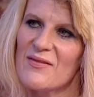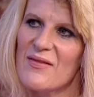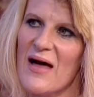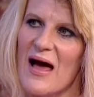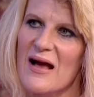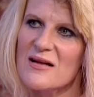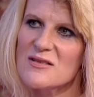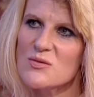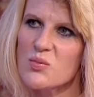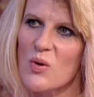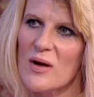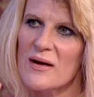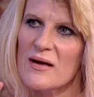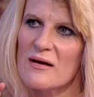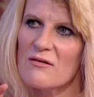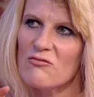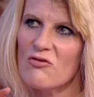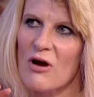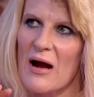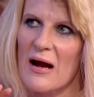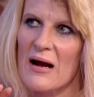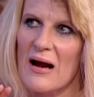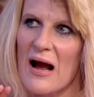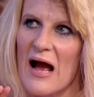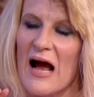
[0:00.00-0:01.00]
That when it
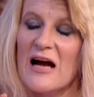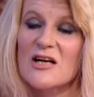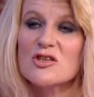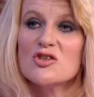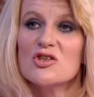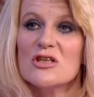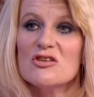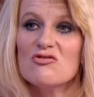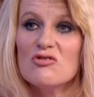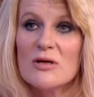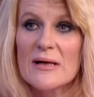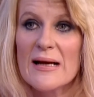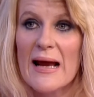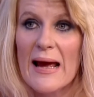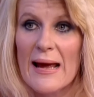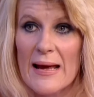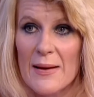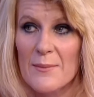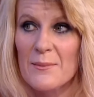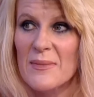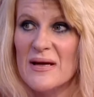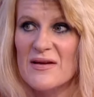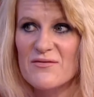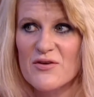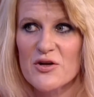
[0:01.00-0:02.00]
right, actually really hit
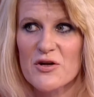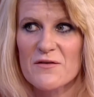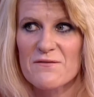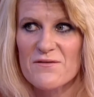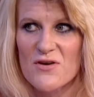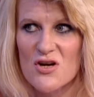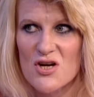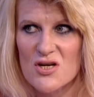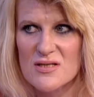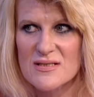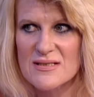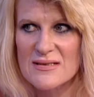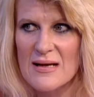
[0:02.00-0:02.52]
me for the first